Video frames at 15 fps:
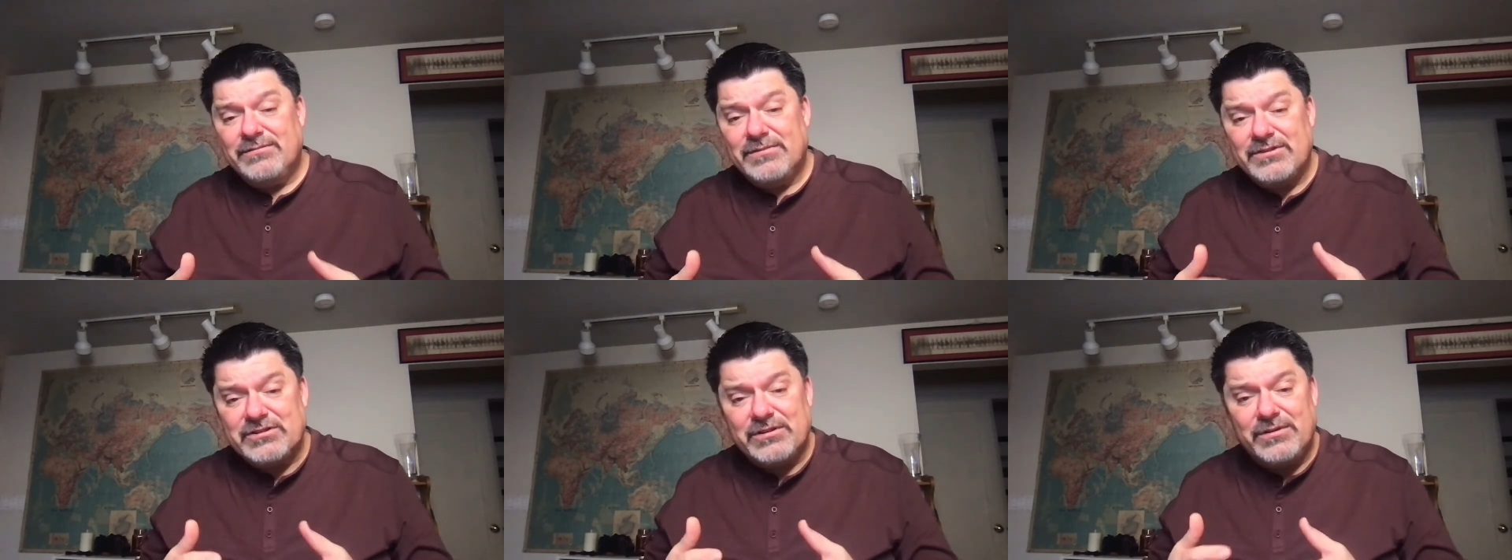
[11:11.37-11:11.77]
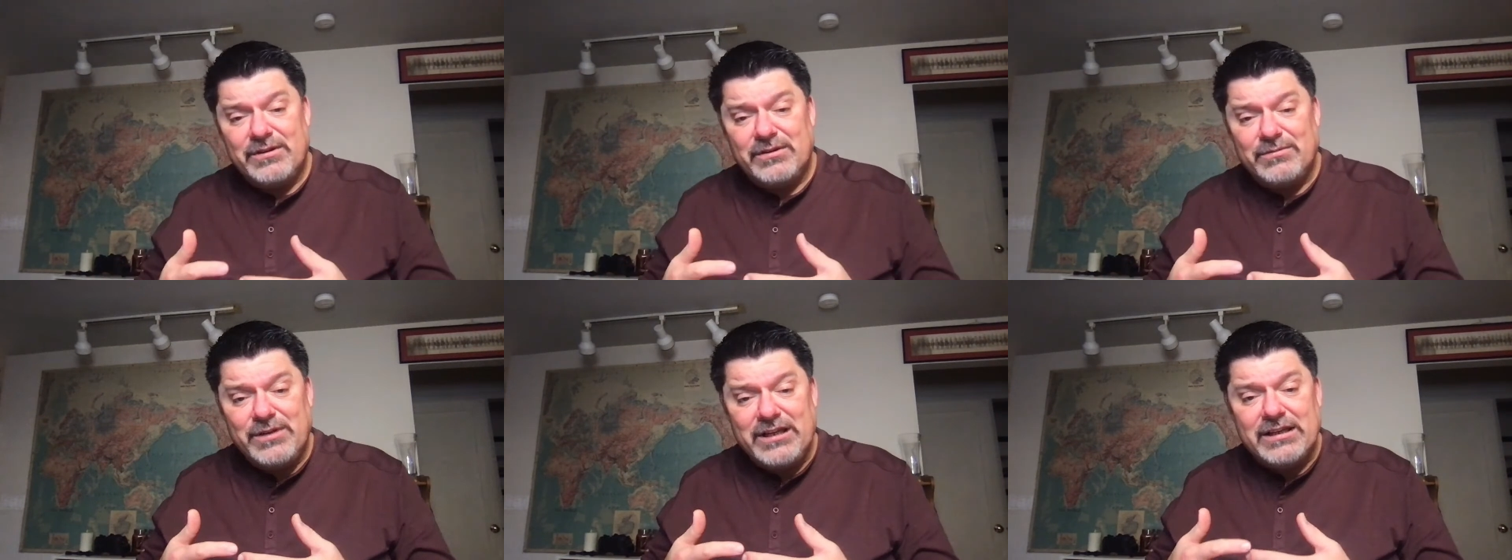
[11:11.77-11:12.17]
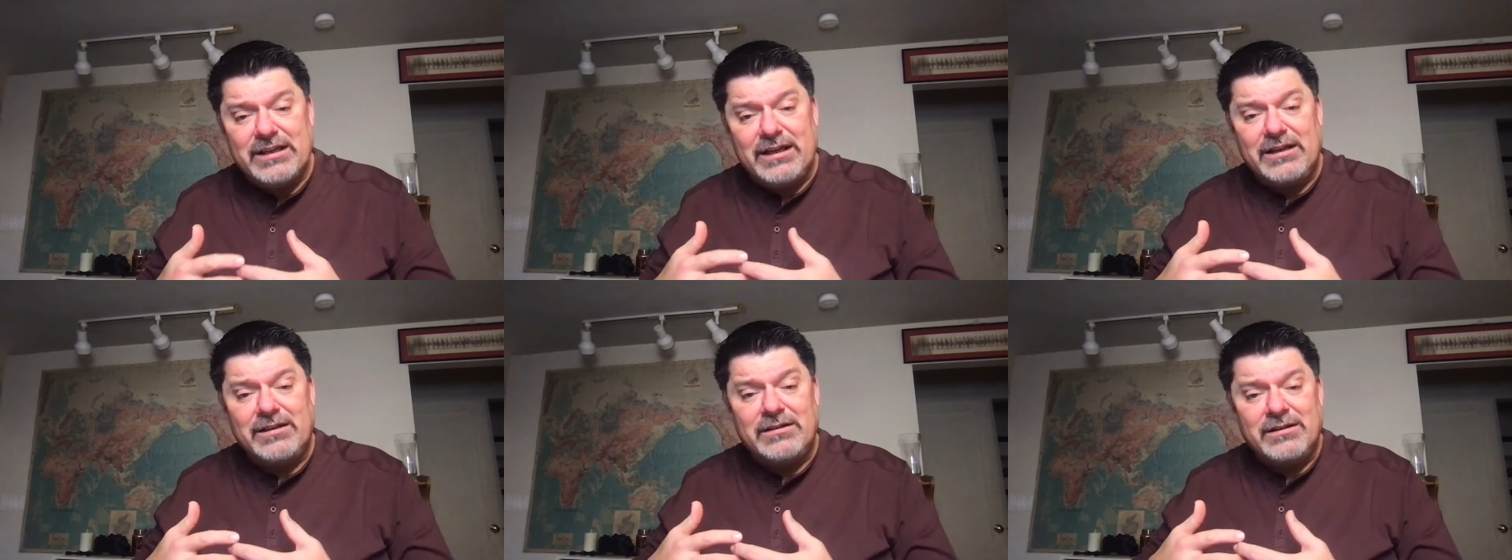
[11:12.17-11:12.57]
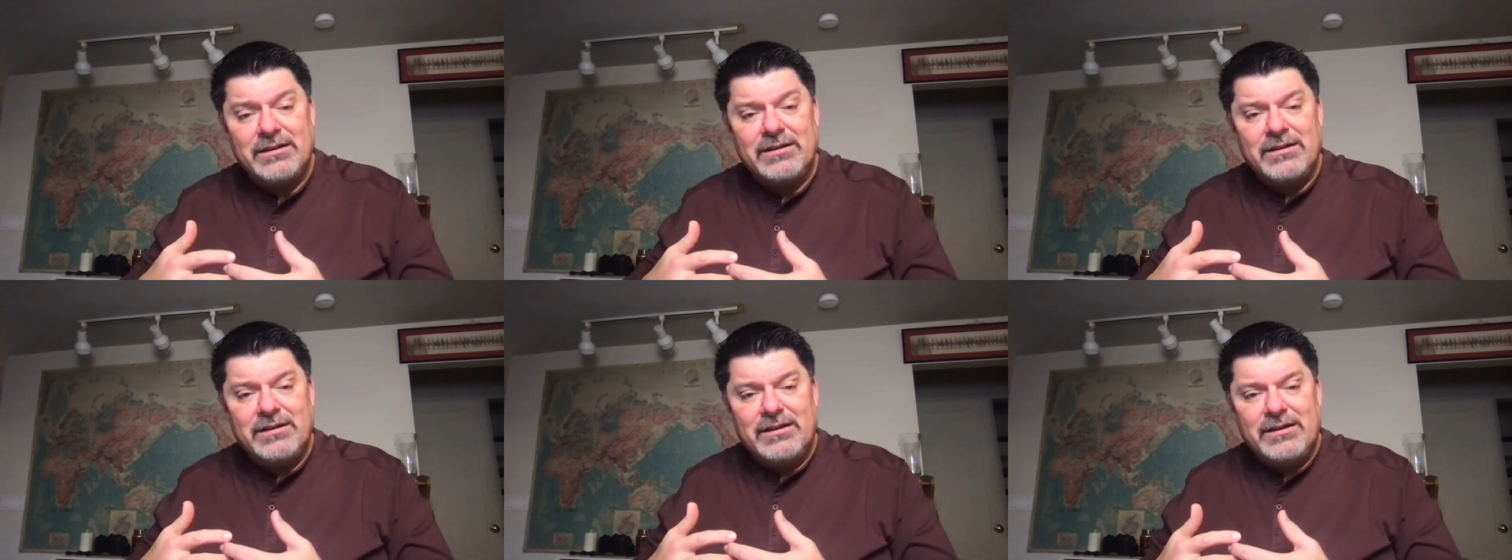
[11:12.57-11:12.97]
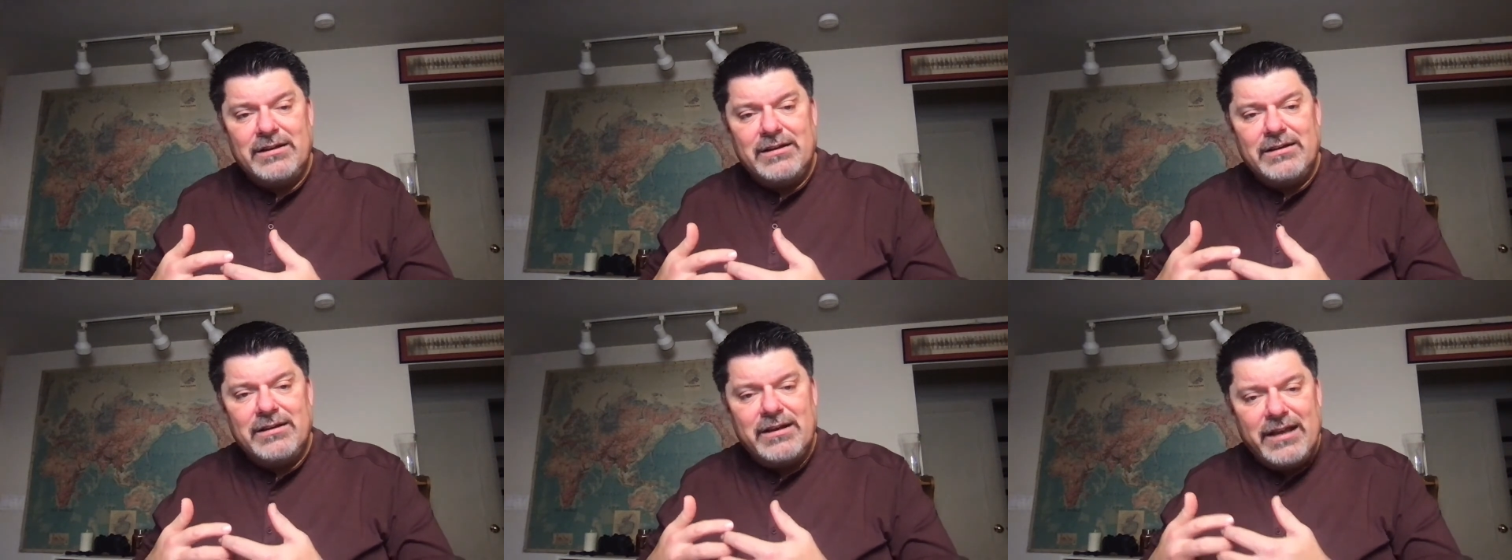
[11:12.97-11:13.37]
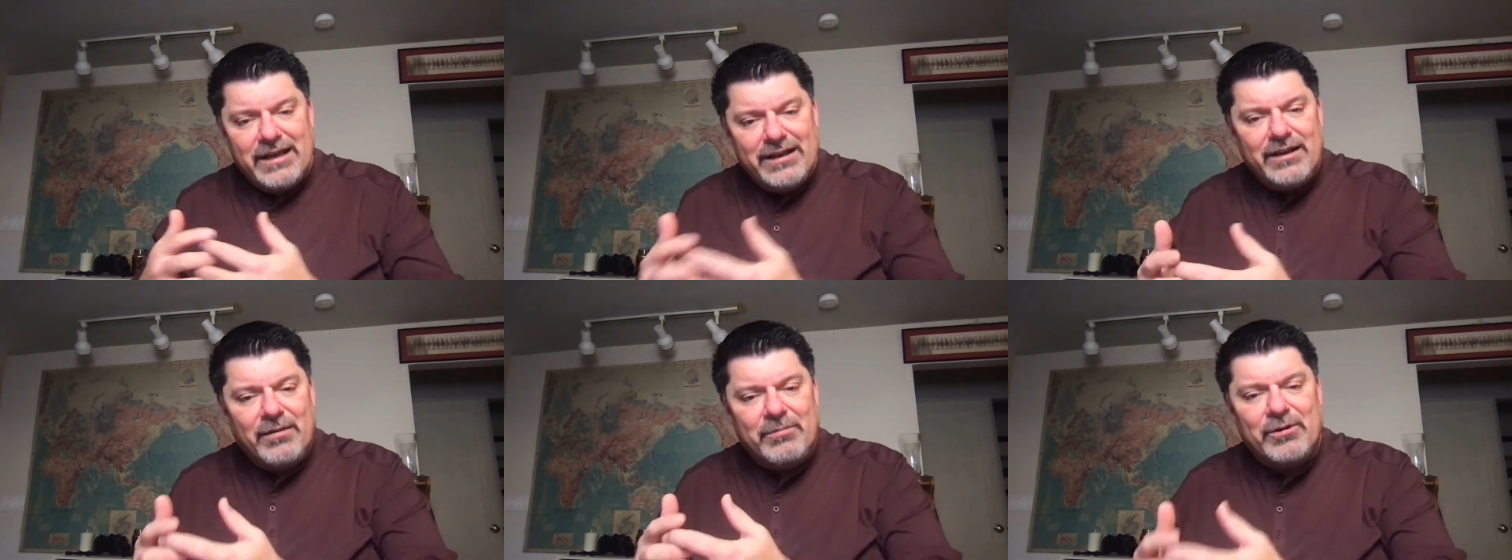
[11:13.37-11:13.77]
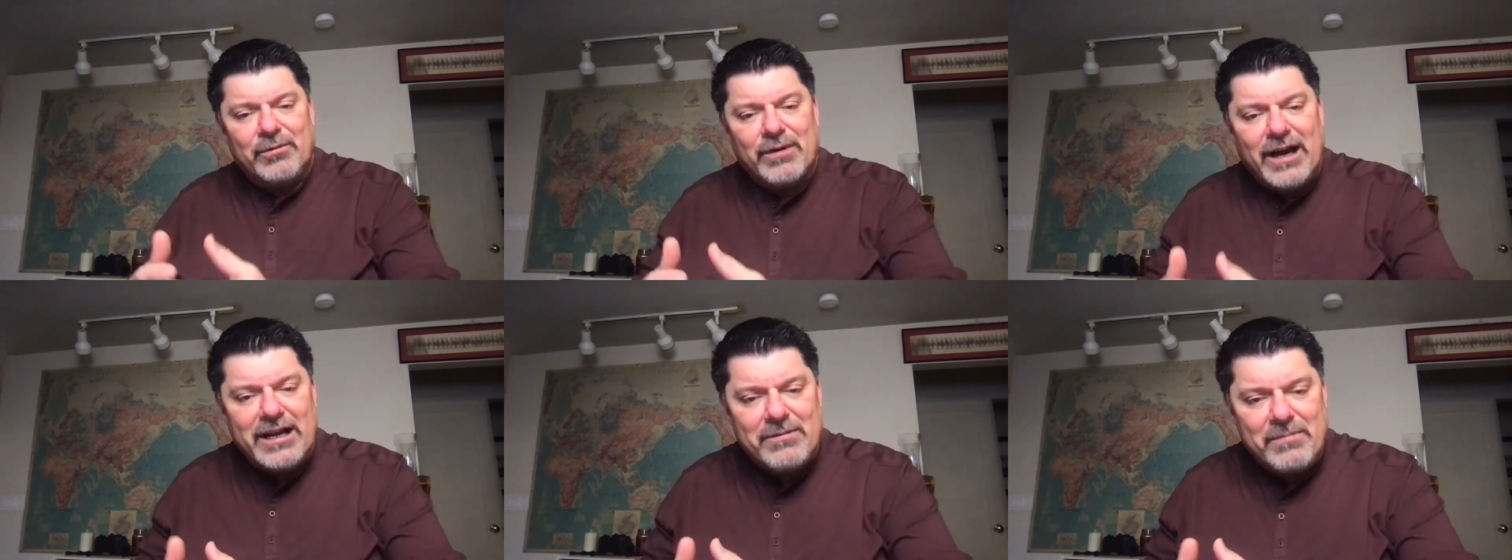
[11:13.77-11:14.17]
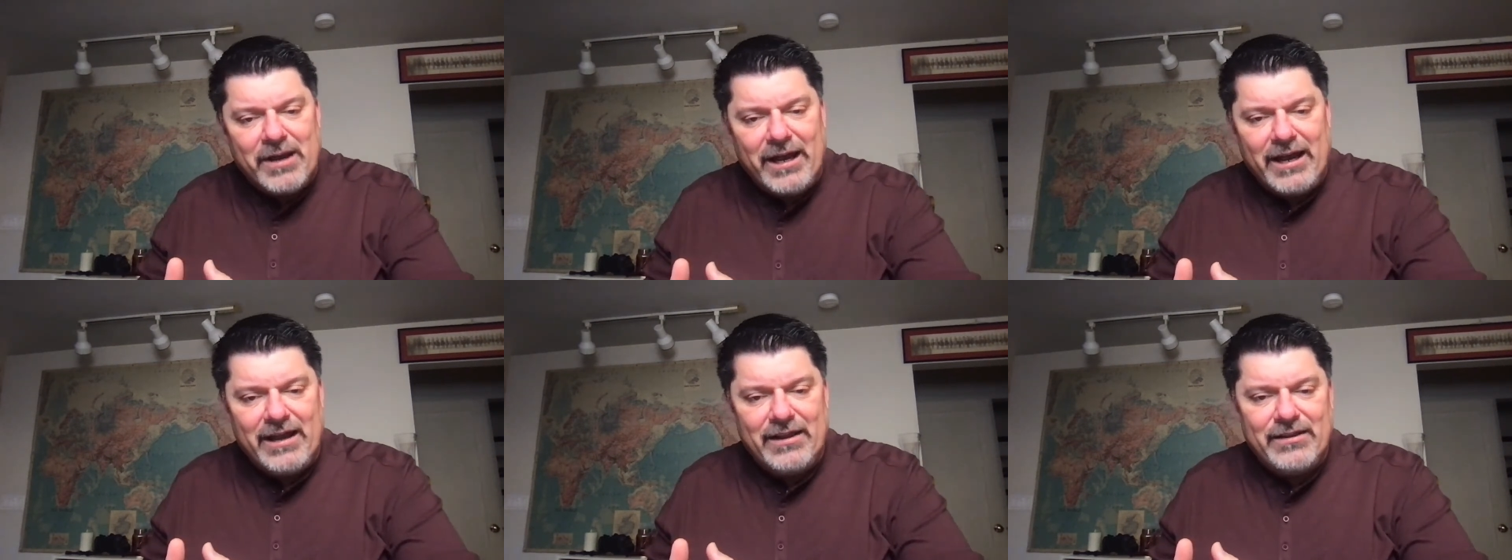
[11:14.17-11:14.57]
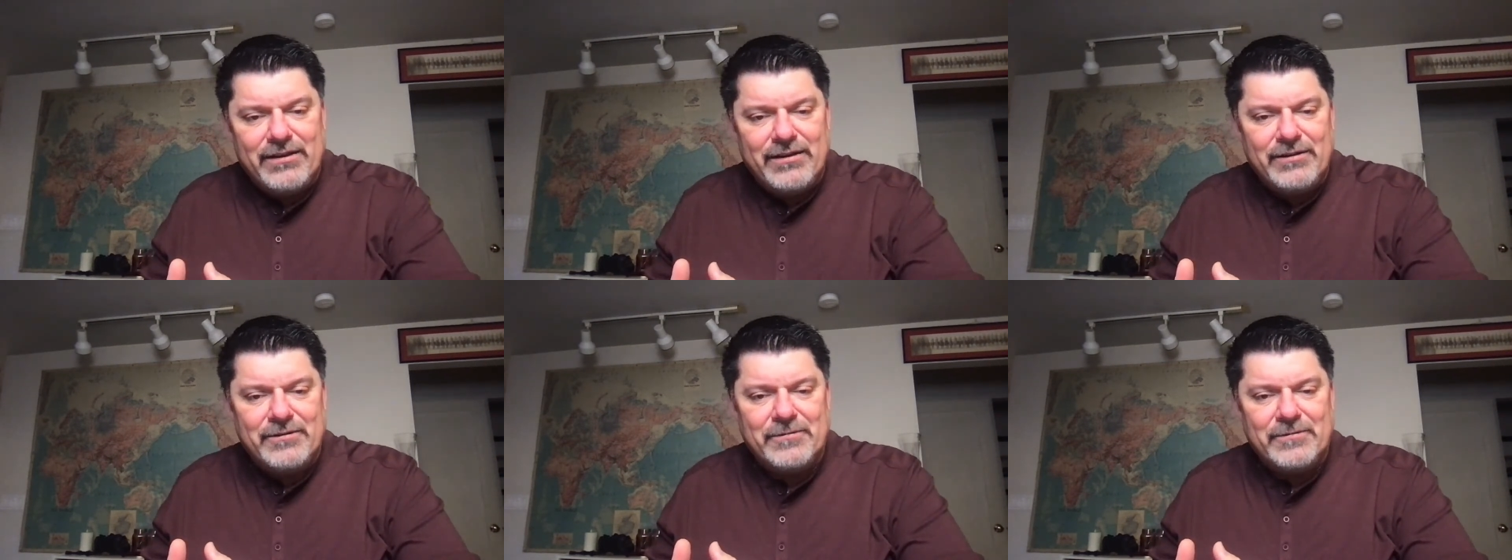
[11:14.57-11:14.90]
so that we can head up the right path?